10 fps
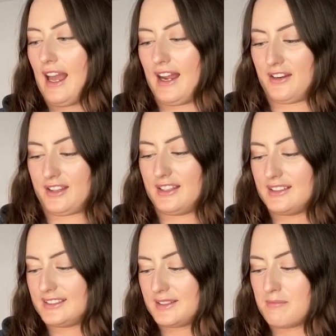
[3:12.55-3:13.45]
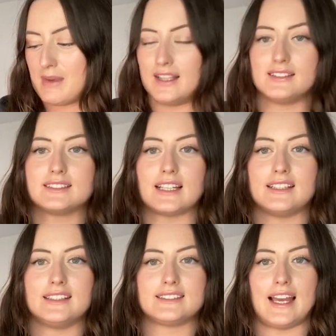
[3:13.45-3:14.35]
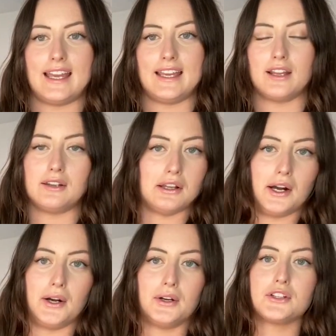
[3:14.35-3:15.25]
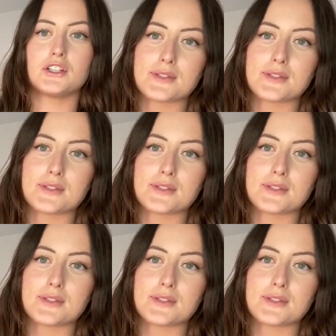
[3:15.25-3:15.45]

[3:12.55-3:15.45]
and I think this is a men's and it's a large.